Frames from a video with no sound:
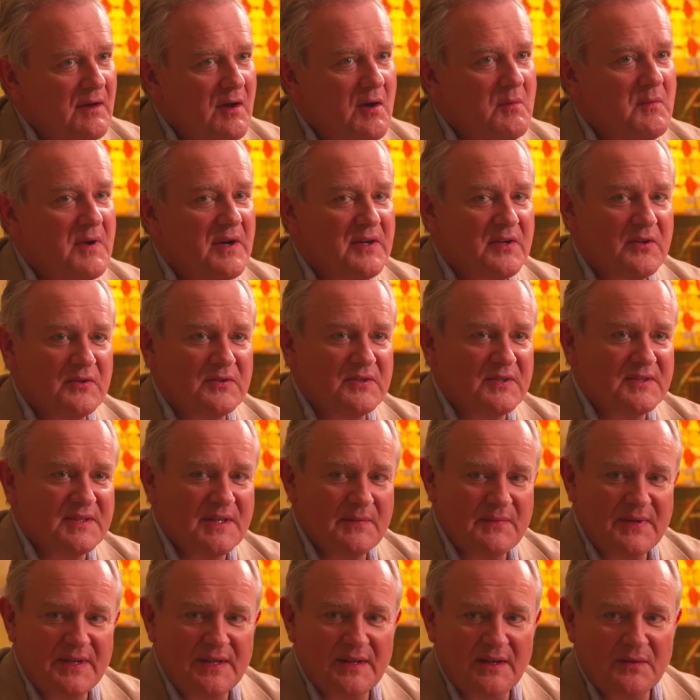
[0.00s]
Oh my goodness!
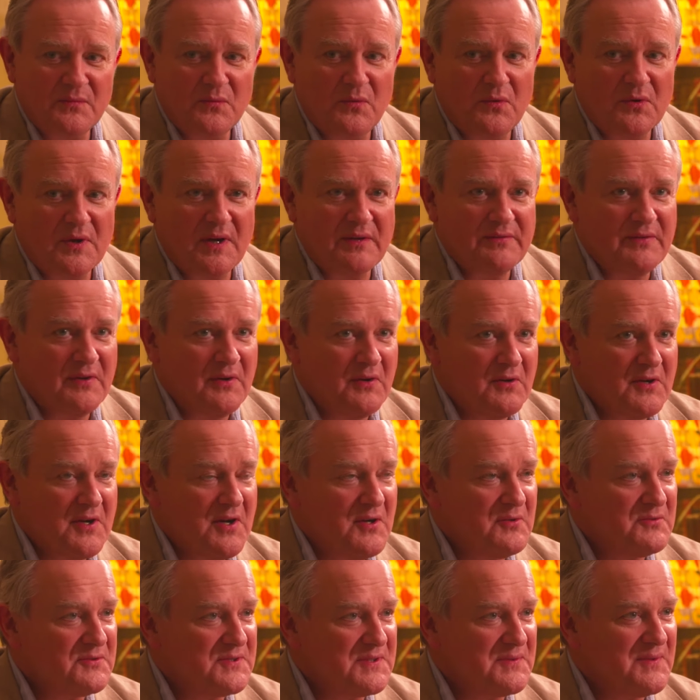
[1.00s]
I mean, I'd walk over hot
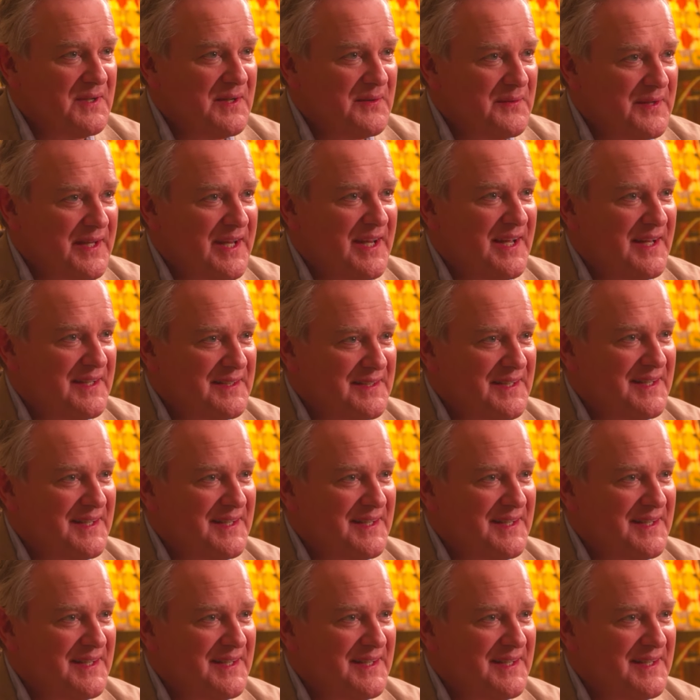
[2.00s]
coals to work with Ken.